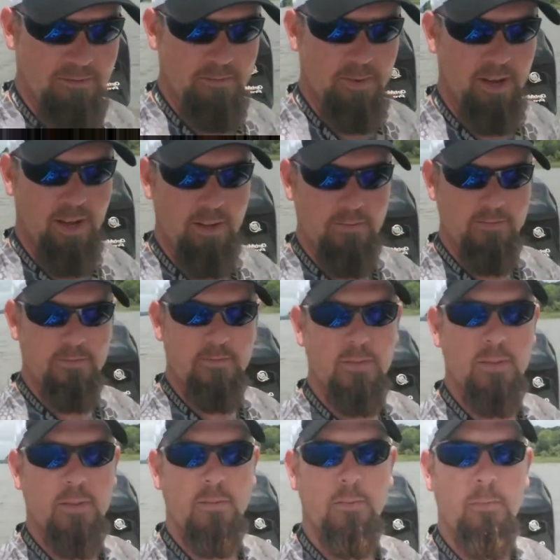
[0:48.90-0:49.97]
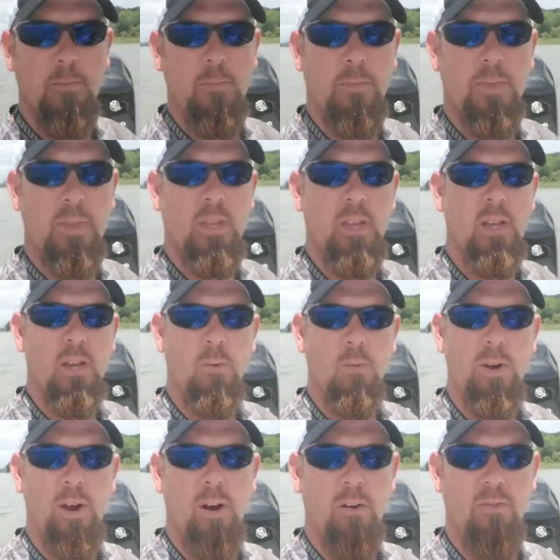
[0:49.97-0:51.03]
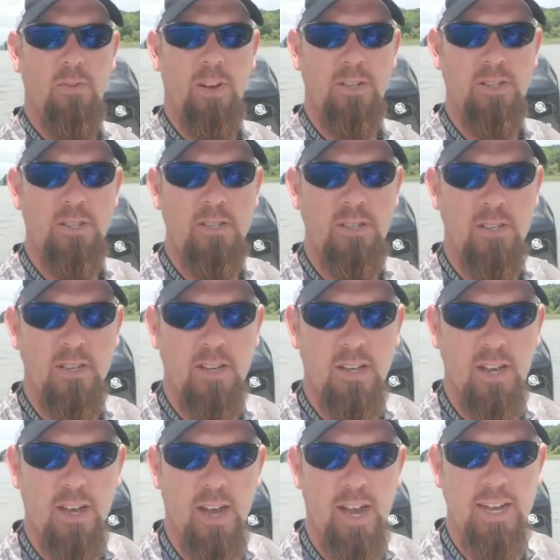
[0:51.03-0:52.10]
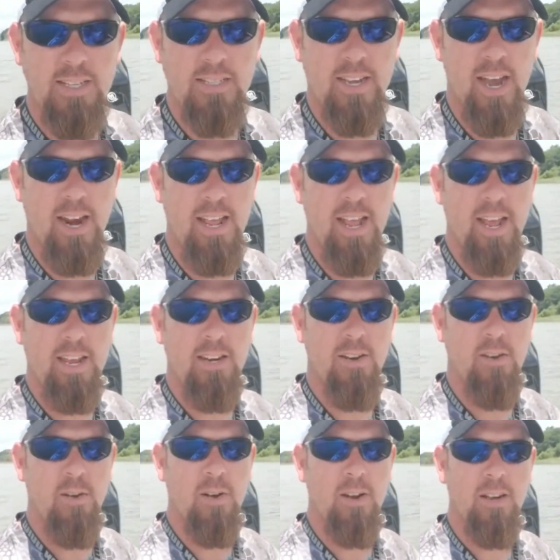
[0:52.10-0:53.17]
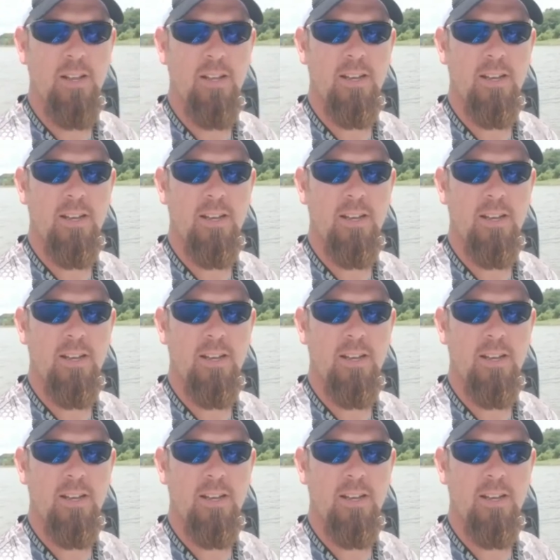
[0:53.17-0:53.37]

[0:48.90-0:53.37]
but we are fishing." Hi, Scotty. How you doing?